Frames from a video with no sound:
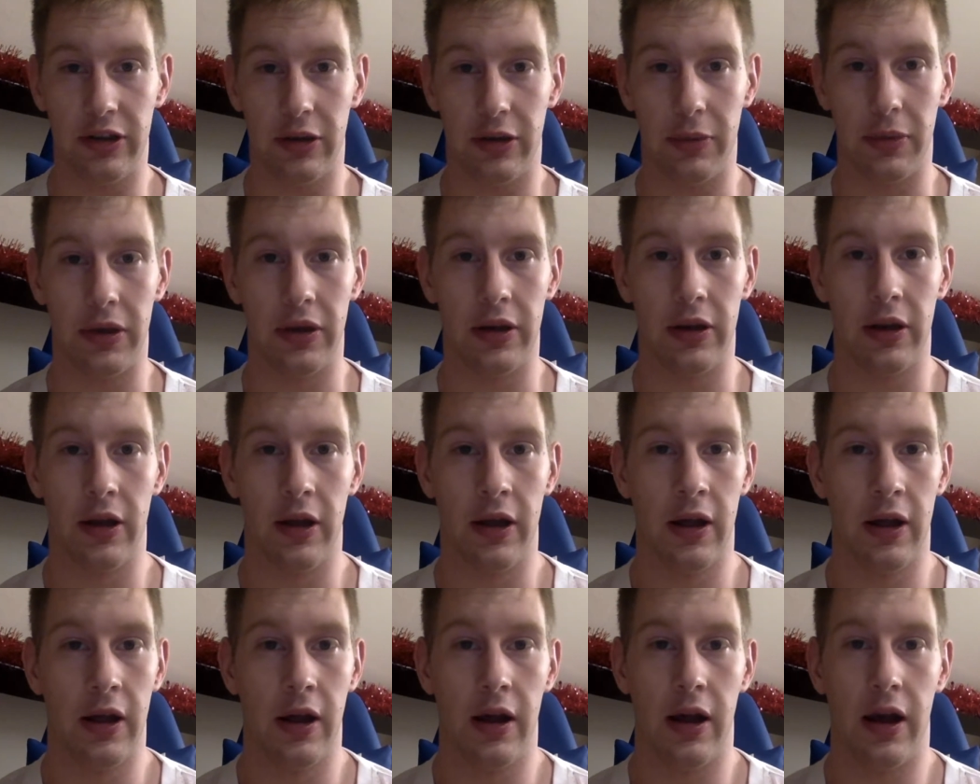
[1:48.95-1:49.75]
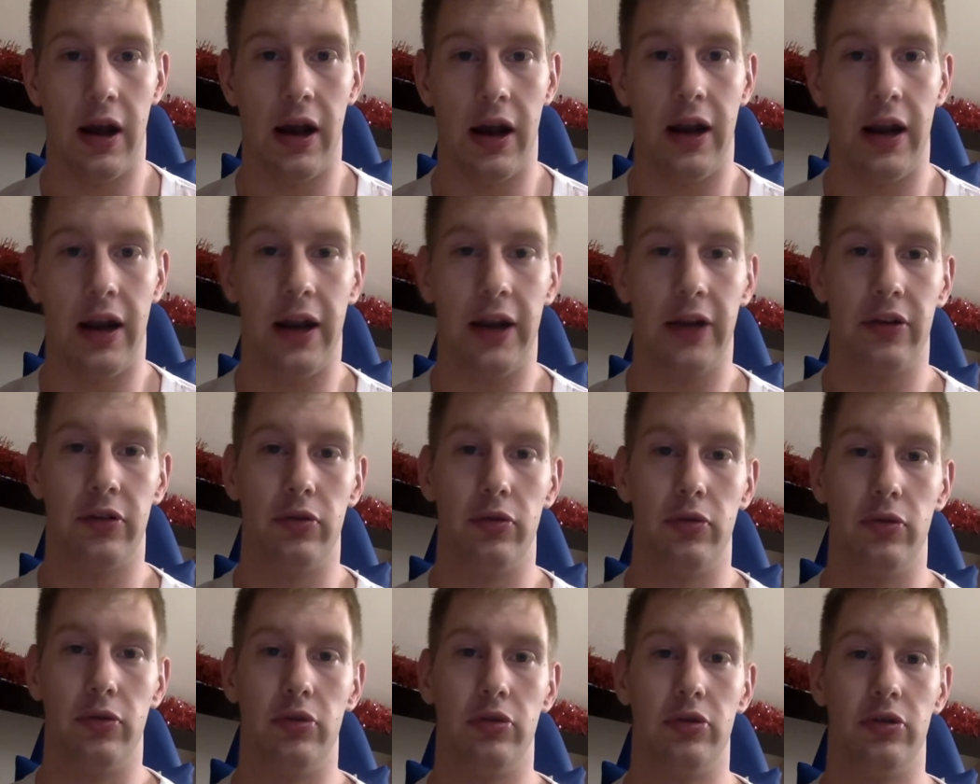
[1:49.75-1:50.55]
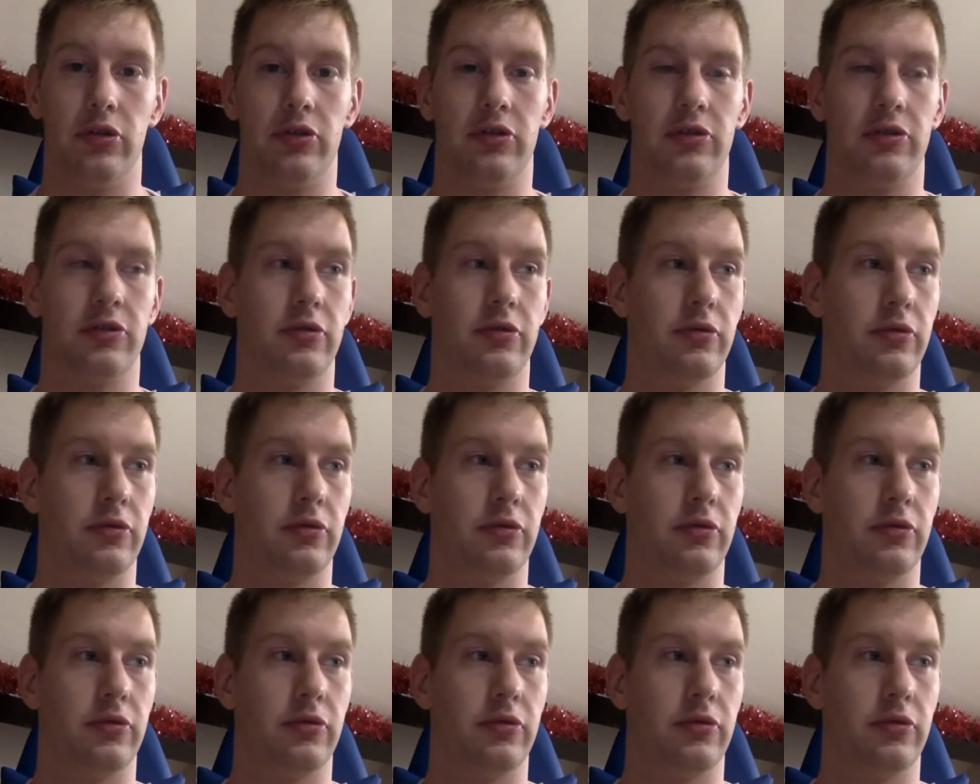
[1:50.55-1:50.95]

I mean, I like to just